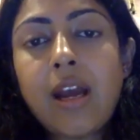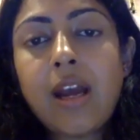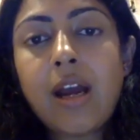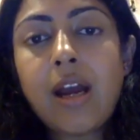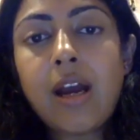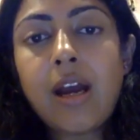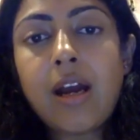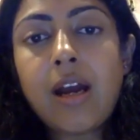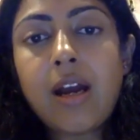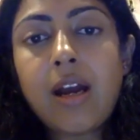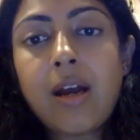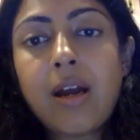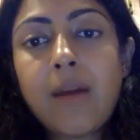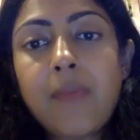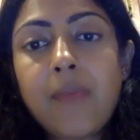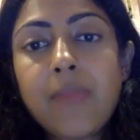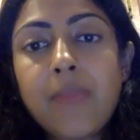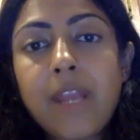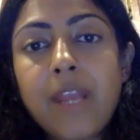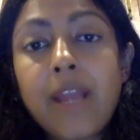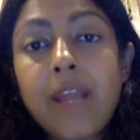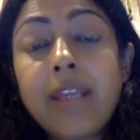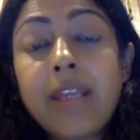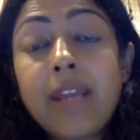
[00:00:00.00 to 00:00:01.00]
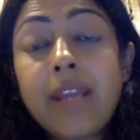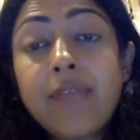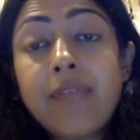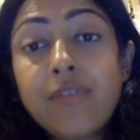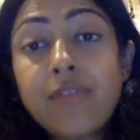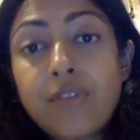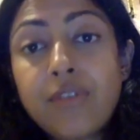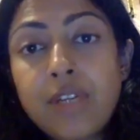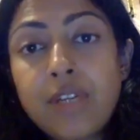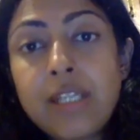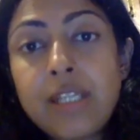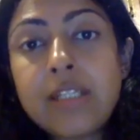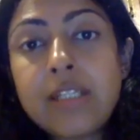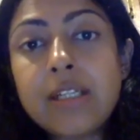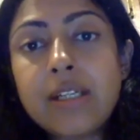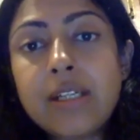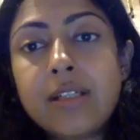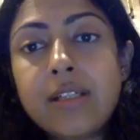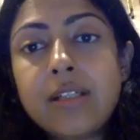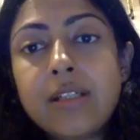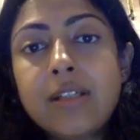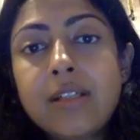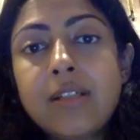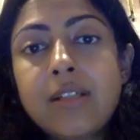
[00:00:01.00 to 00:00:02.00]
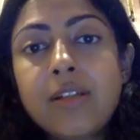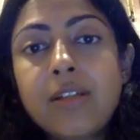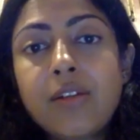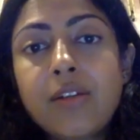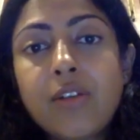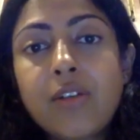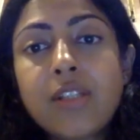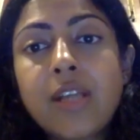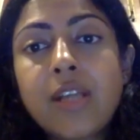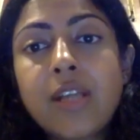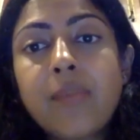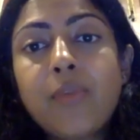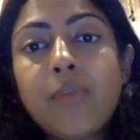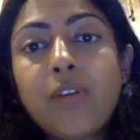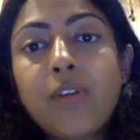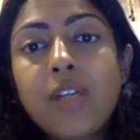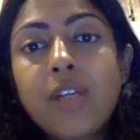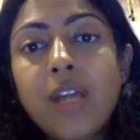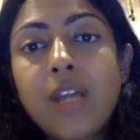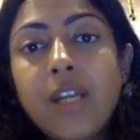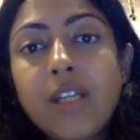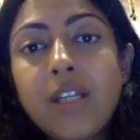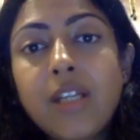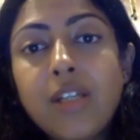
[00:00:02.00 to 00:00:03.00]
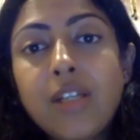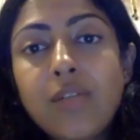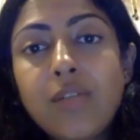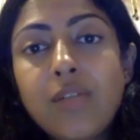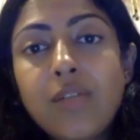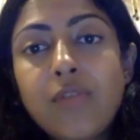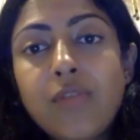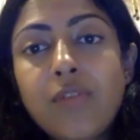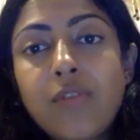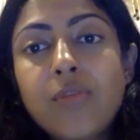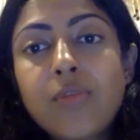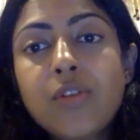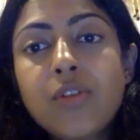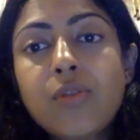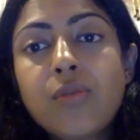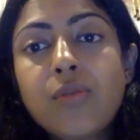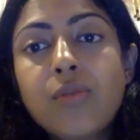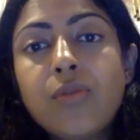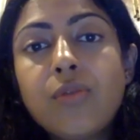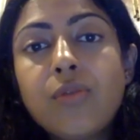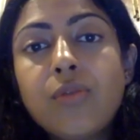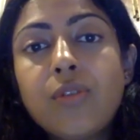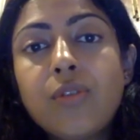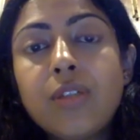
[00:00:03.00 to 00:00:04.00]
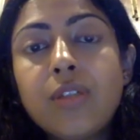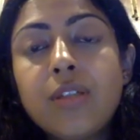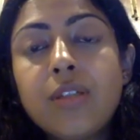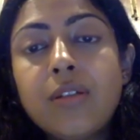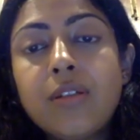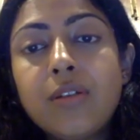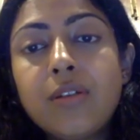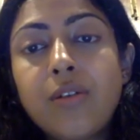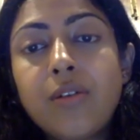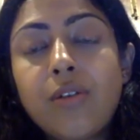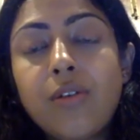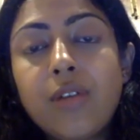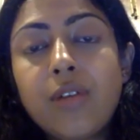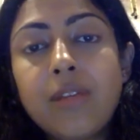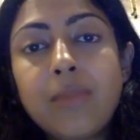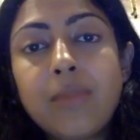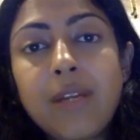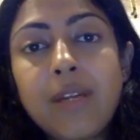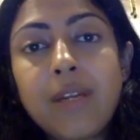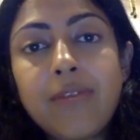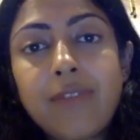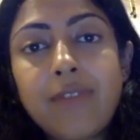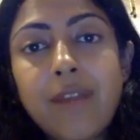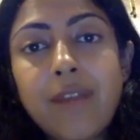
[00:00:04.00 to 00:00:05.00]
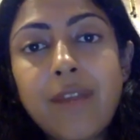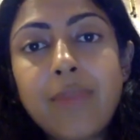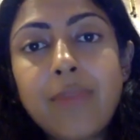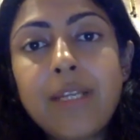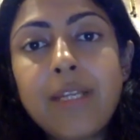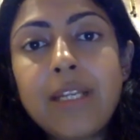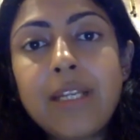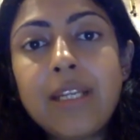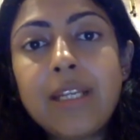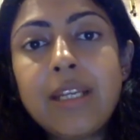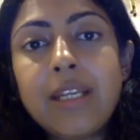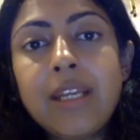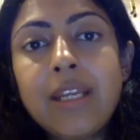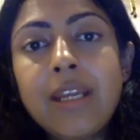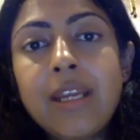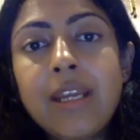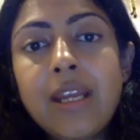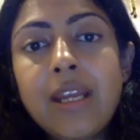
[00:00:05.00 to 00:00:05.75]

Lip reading: I have treated or somebody I knew from school or in my family,